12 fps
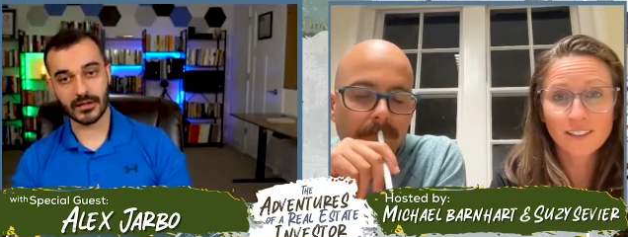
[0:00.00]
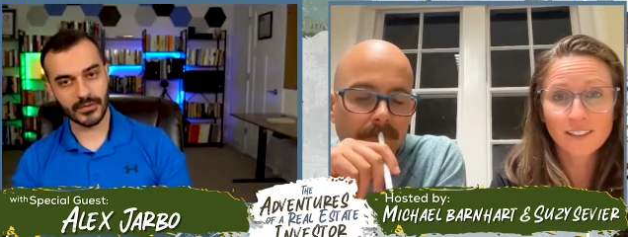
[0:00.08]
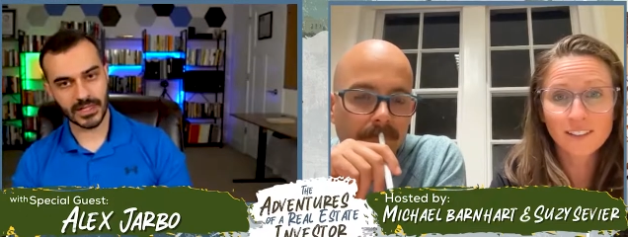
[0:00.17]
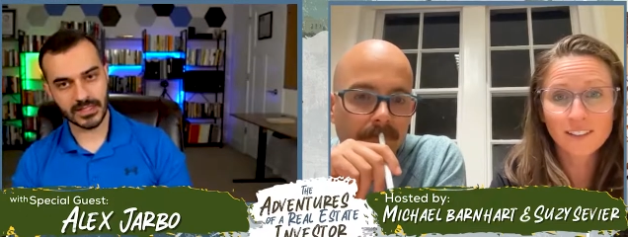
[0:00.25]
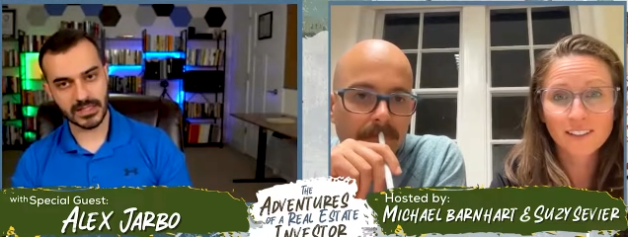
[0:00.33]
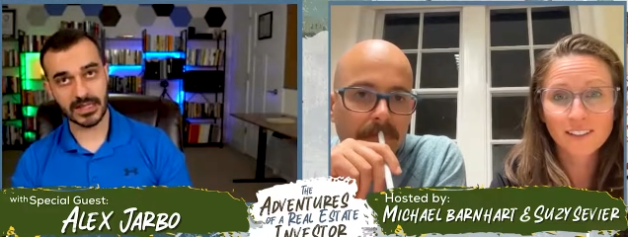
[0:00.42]

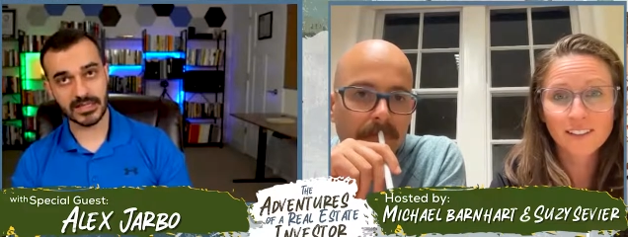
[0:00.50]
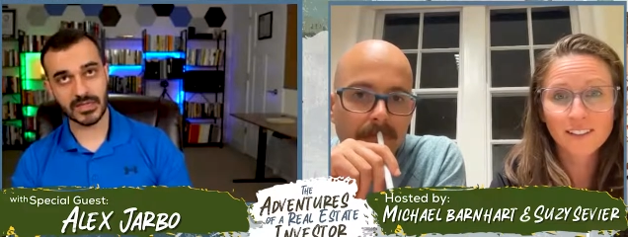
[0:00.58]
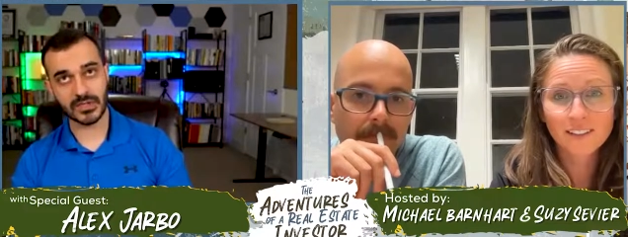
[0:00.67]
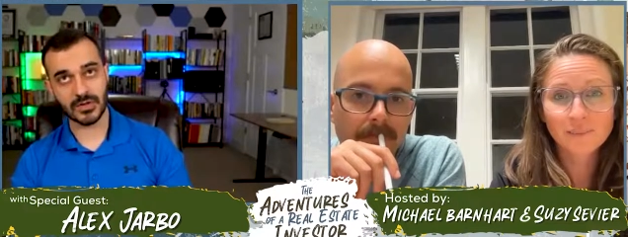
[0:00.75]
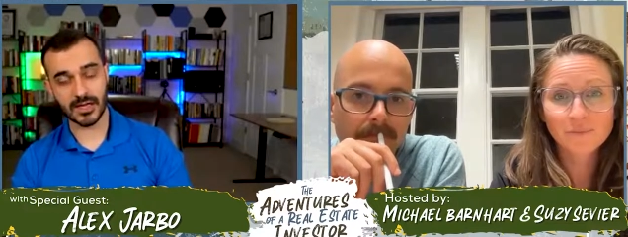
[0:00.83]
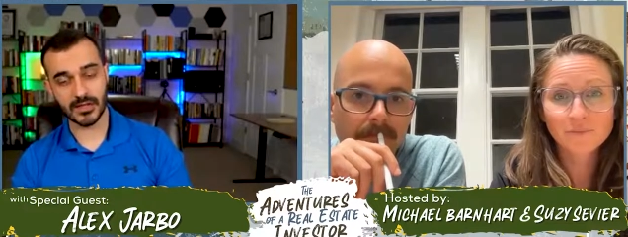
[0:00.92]
Speaker 1: that's that's a
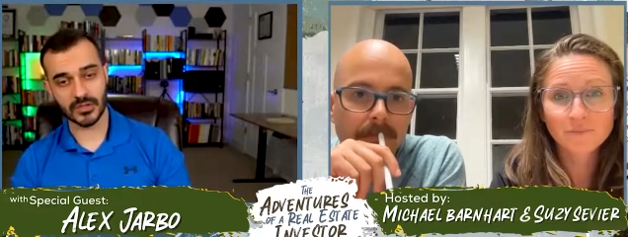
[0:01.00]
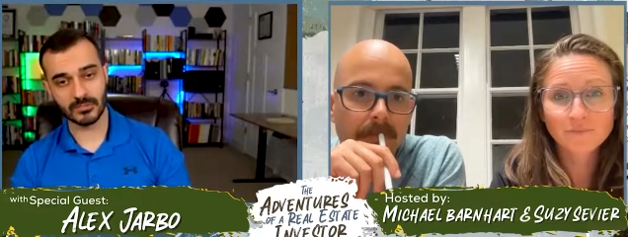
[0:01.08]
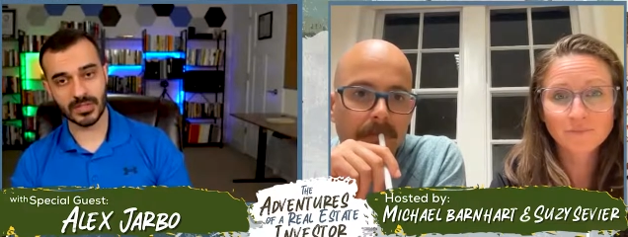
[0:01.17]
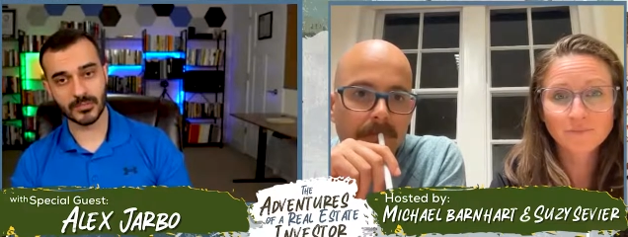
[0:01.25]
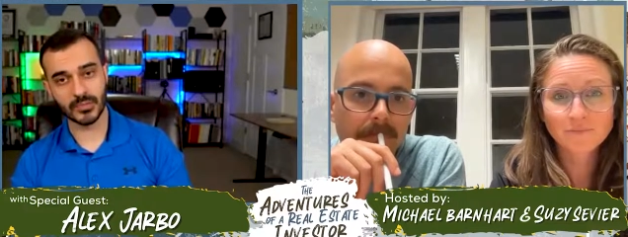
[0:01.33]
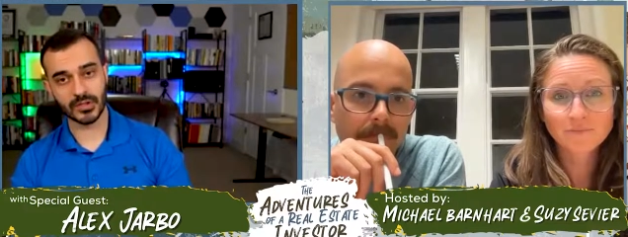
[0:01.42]
strategy
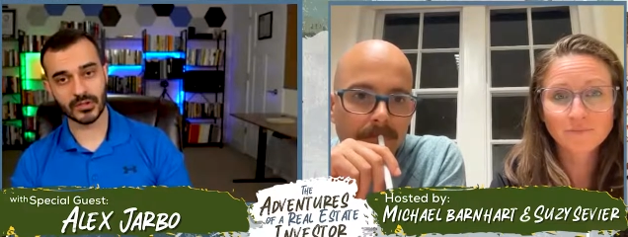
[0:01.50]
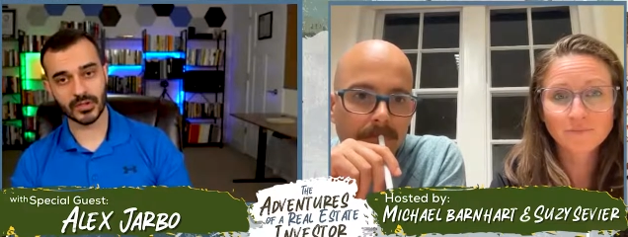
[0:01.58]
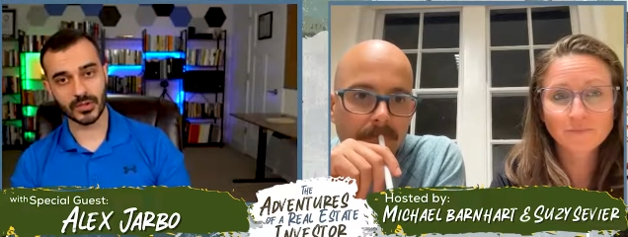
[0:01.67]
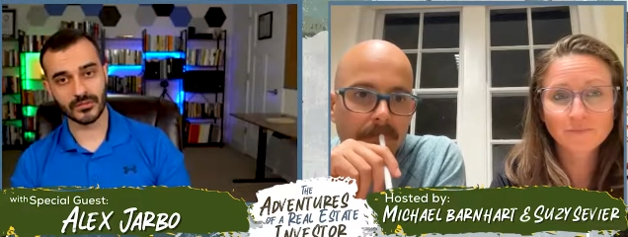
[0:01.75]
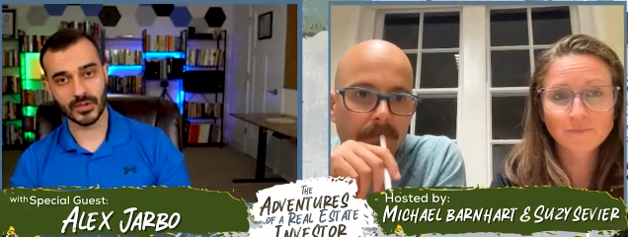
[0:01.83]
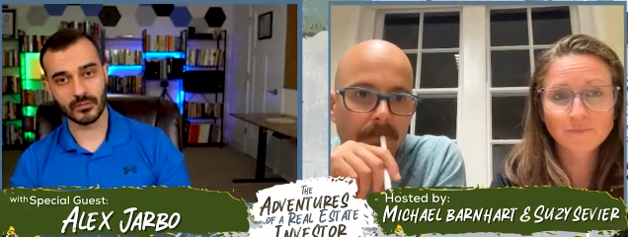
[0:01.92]
people can do
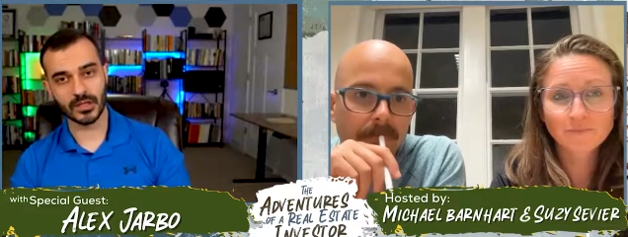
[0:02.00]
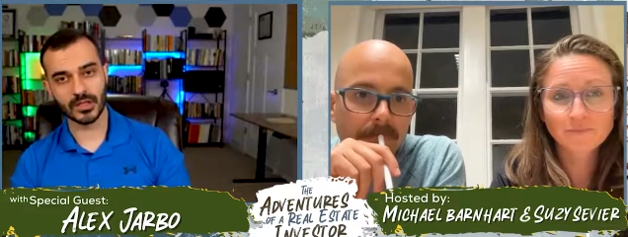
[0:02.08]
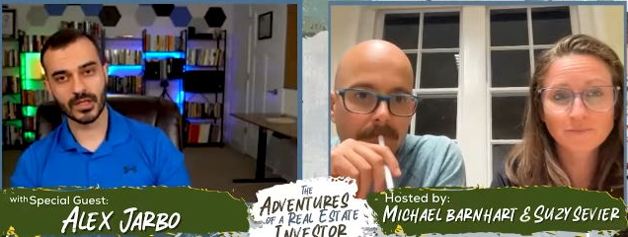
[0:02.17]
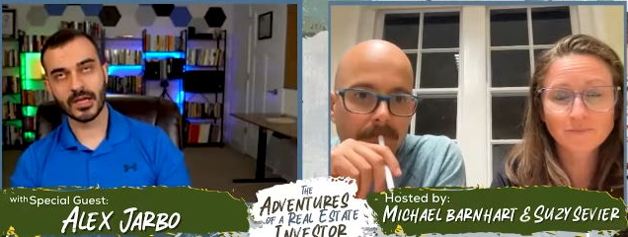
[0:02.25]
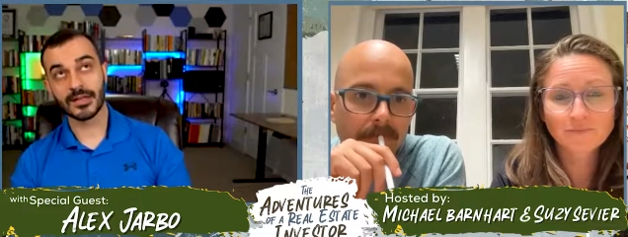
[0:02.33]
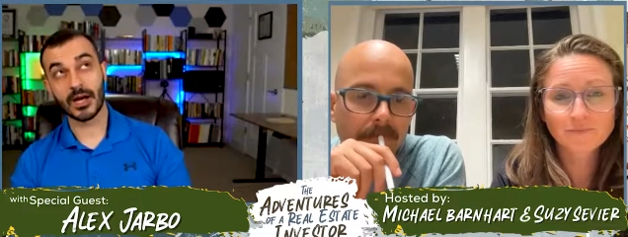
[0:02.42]
if they want
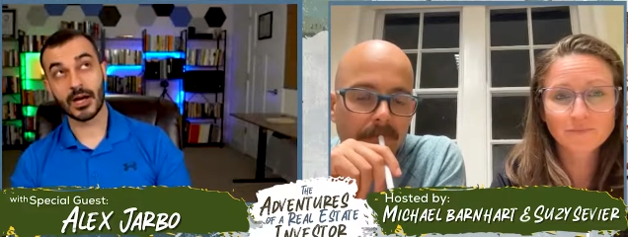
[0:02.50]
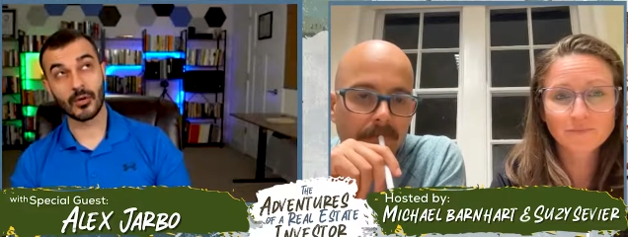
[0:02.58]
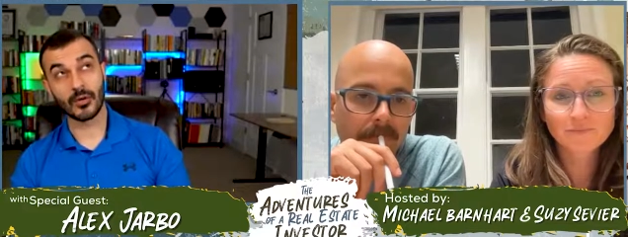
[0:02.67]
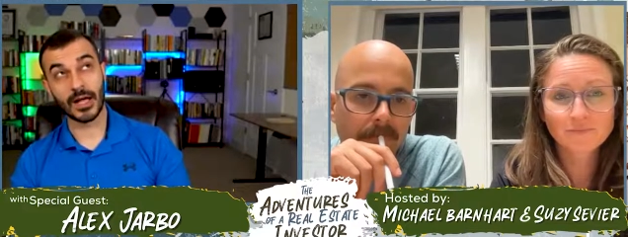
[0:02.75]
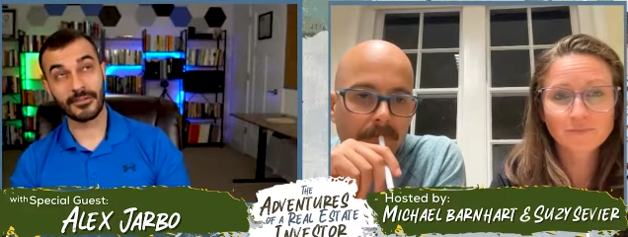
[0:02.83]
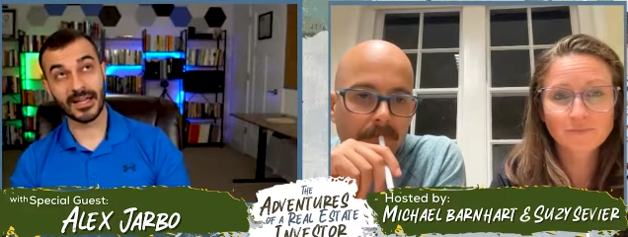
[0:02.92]
now
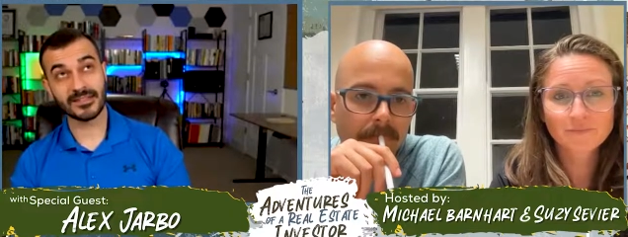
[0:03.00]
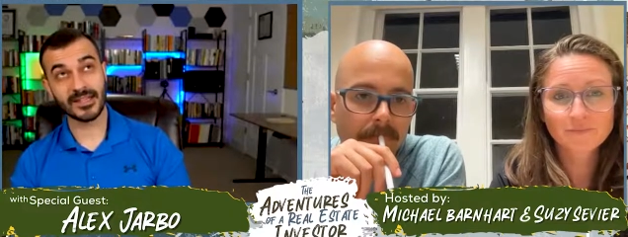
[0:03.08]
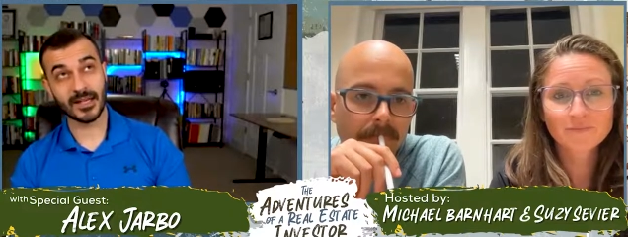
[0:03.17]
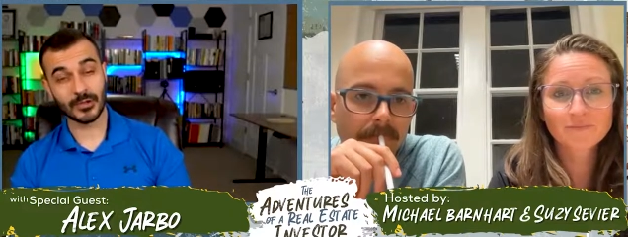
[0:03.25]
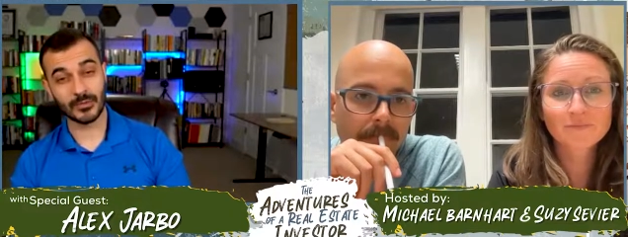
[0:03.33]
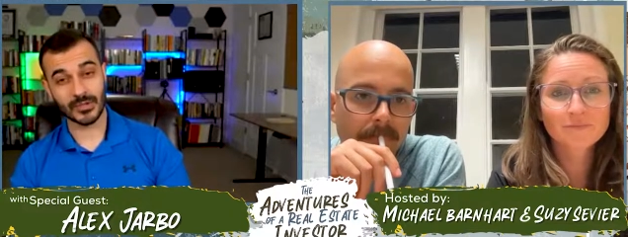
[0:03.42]
at that time
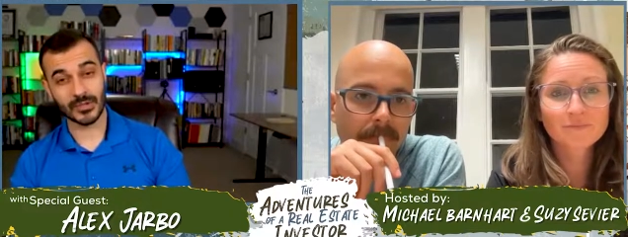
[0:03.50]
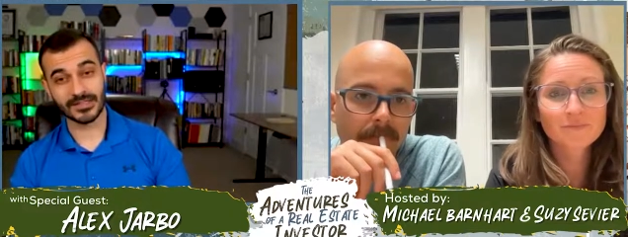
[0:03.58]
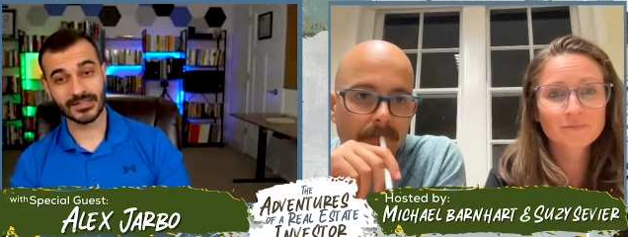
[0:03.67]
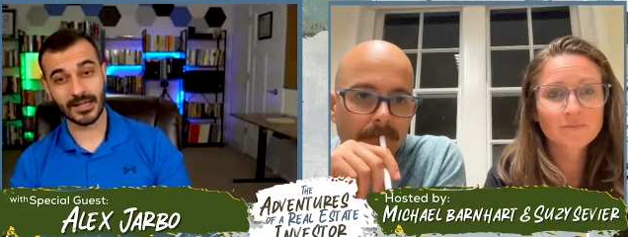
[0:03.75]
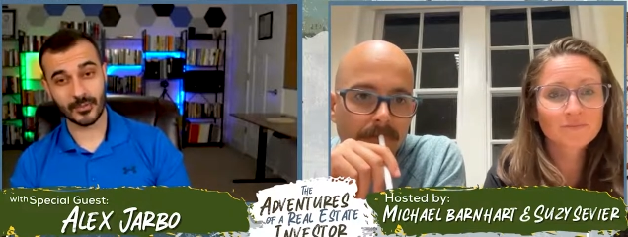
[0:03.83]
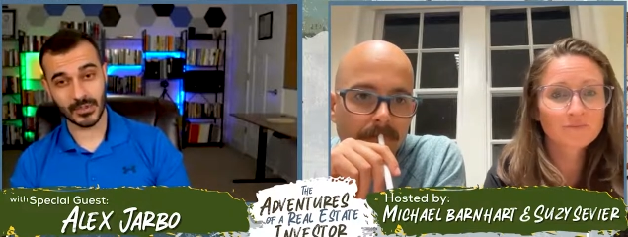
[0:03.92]
it was only
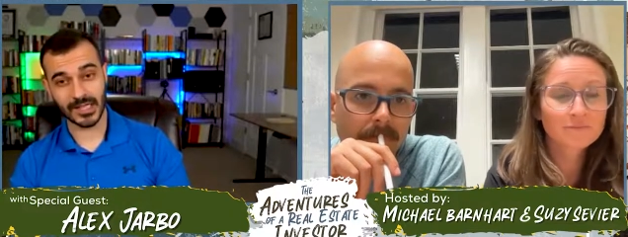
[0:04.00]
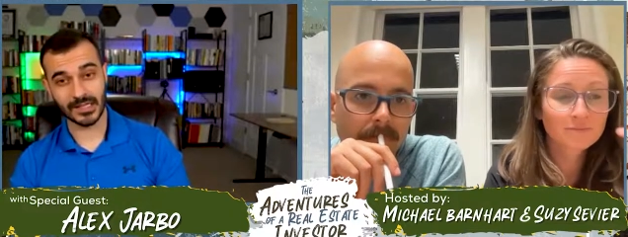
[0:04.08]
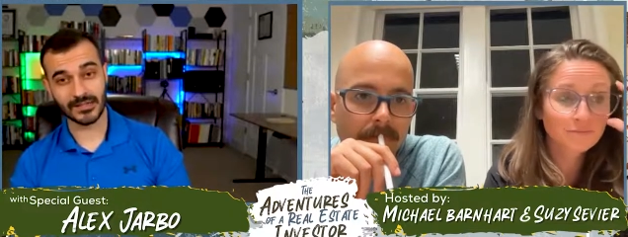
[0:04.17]
10%